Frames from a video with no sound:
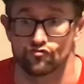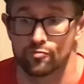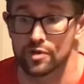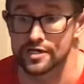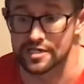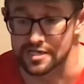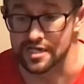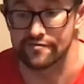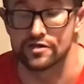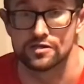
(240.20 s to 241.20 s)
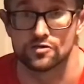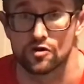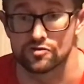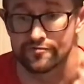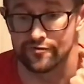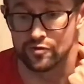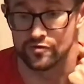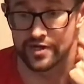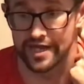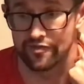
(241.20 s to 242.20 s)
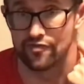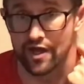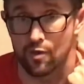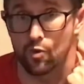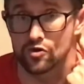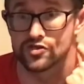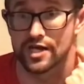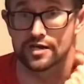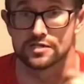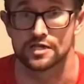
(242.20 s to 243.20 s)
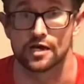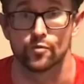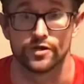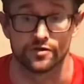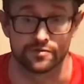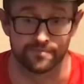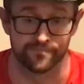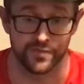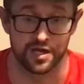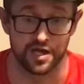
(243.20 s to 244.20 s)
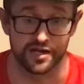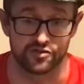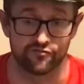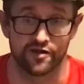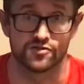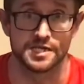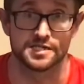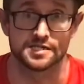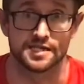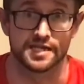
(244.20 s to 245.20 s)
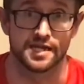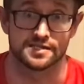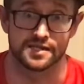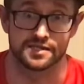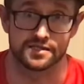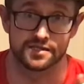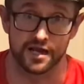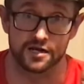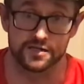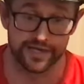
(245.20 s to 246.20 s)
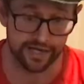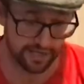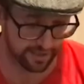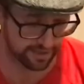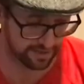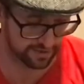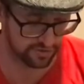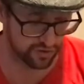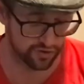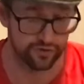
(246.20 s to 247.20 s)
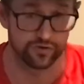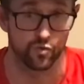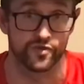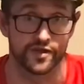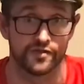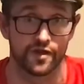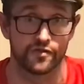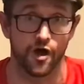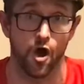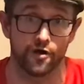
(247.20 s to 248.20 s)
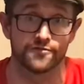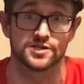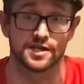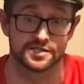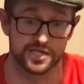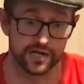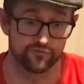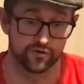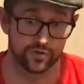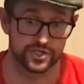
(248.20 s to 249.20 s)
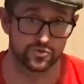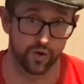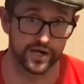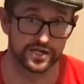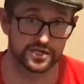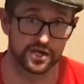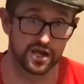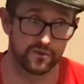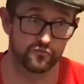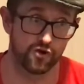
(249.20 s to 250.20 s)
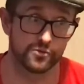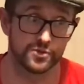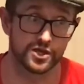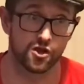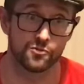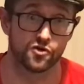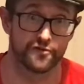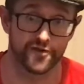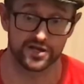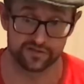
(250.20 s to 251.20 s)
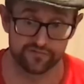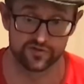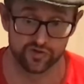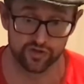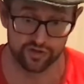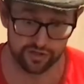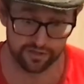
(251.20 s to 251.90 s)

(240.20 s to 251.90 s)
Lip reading: replaces giving the dog the food in that 1 second time window. And it's very easy to get that click done within the half a second time rule, which is why it's probably a lot more effective than just